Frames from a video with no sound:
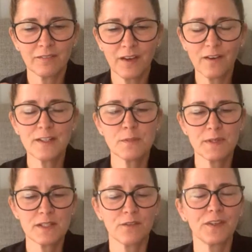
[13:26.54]
very
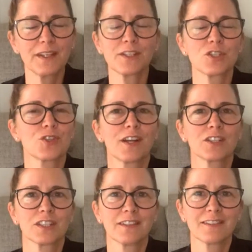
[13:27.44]
specific
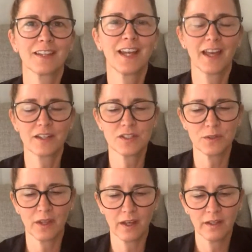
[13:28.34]
instructions on how to
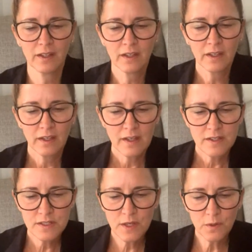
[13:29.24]
do that
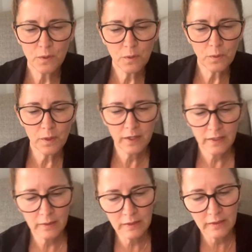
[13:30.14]
so
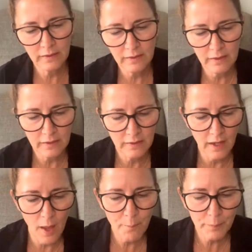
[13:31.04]
in
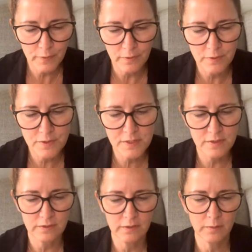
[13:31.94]

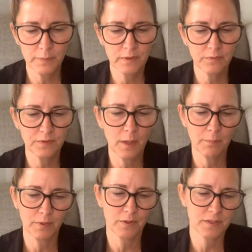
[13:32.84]
numbers the book of
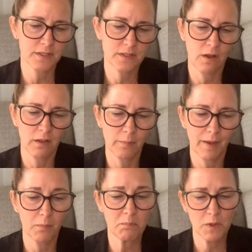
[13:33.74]
numbers is all
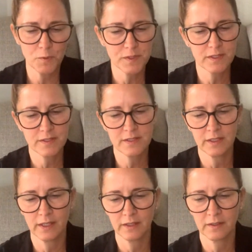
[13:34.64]
about moses
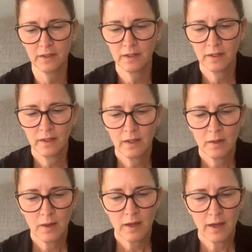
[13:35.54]
and
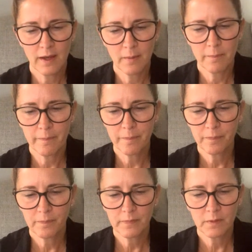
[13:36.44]
um,
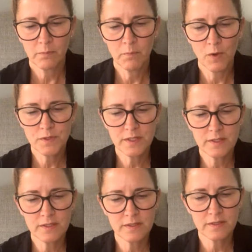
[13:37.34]

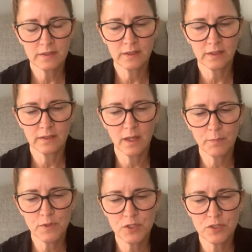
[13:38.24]
moses in
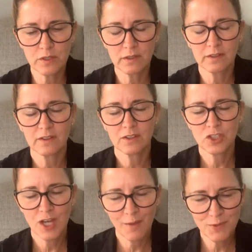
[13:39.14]
numbers
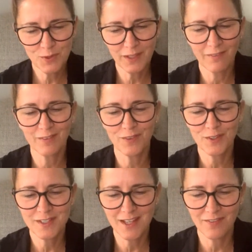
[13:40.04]
chapter 11
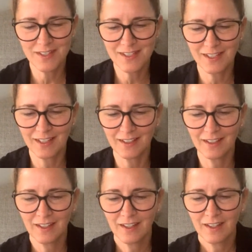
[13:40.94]
verse 17